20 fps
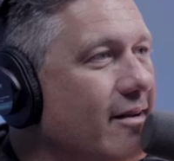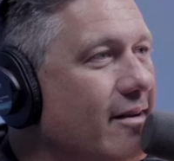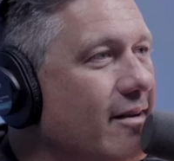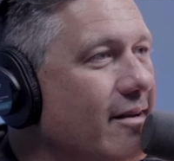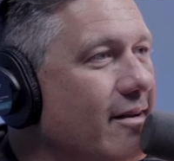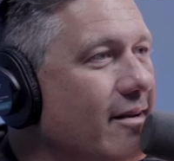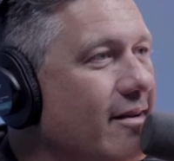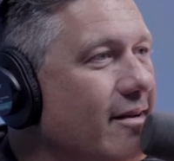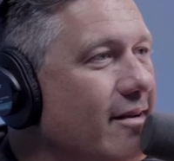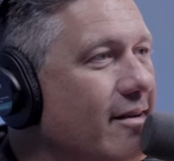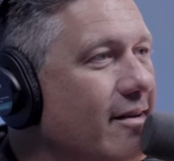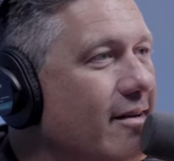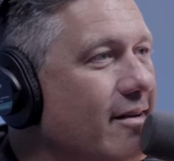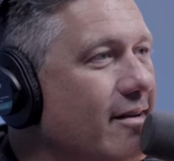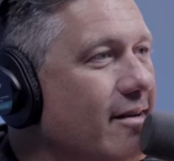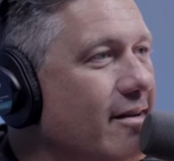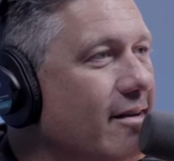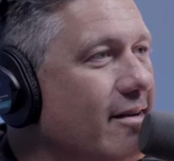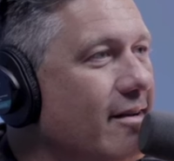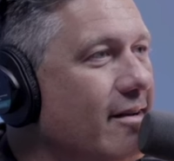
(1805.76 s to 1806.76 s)

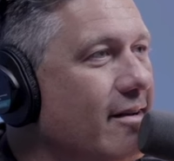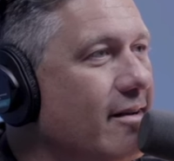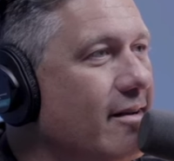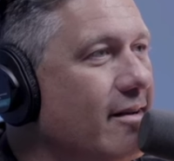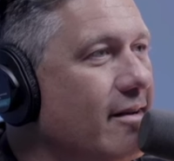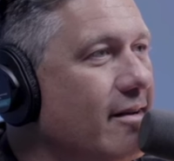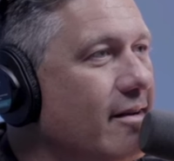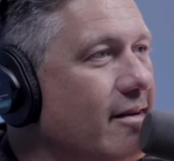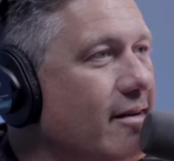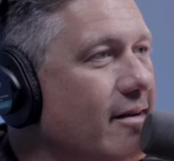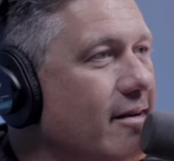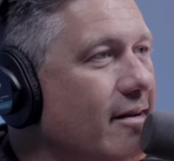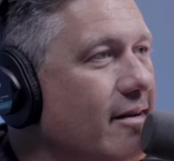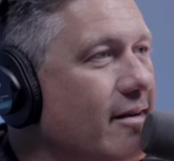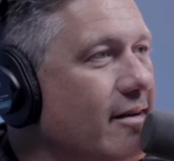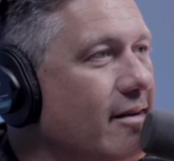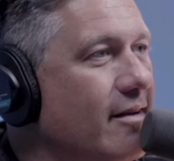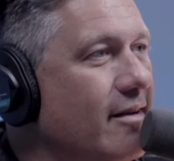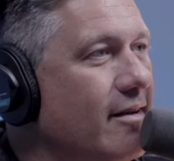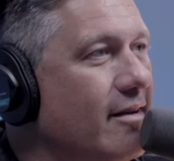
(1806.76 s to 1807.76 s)

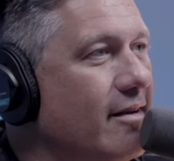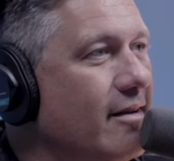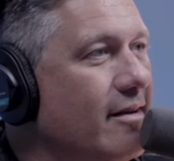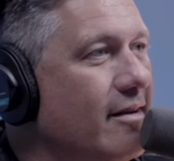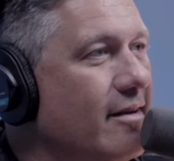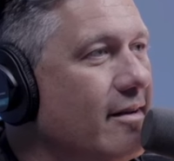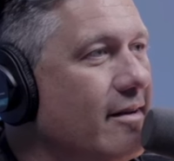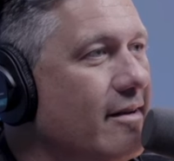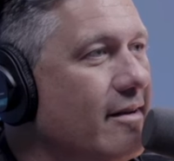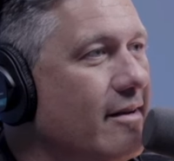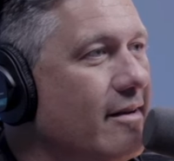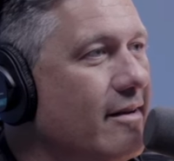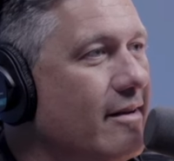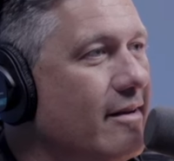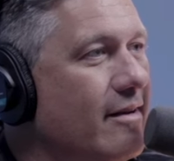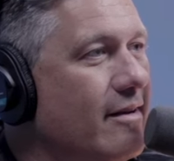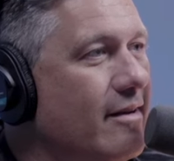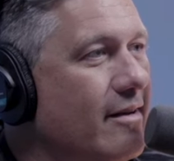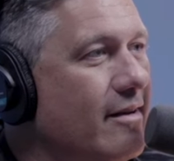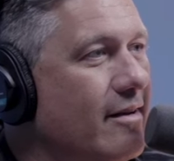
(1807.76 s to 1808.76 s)

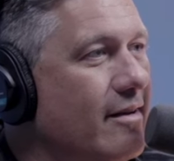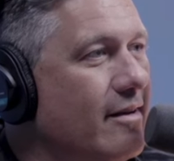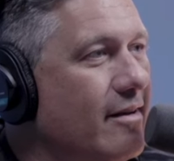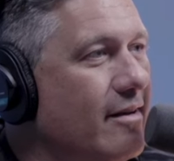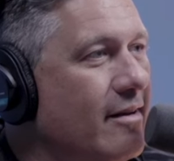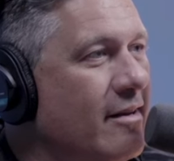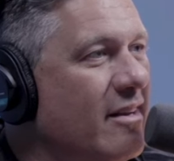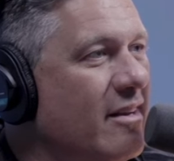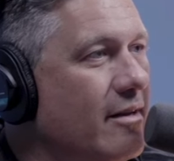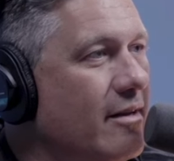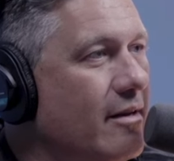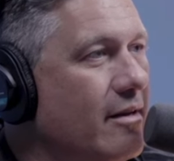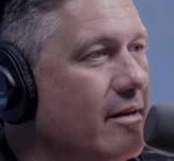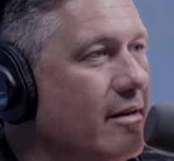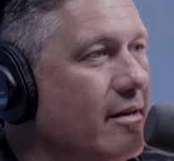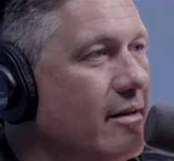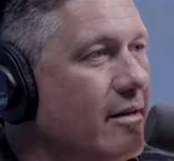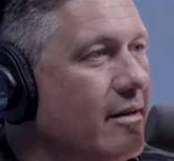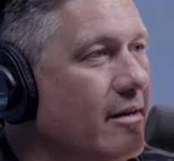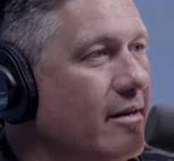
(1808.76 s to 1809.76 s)

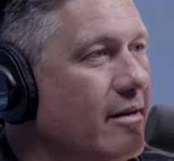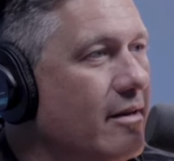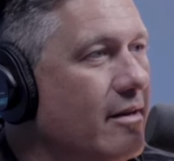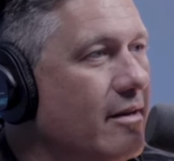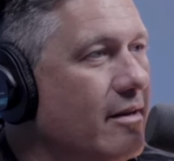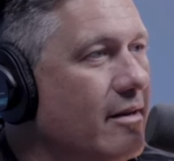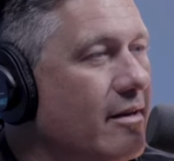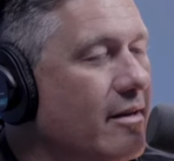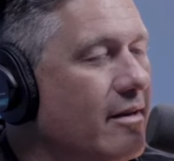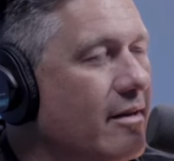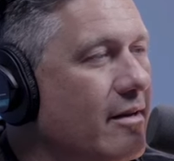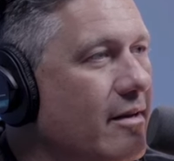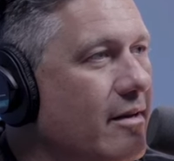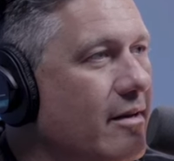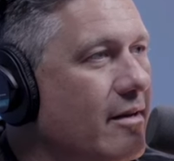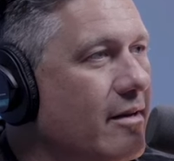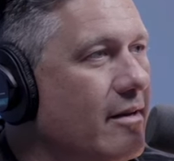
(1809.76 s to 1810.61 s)
(silent)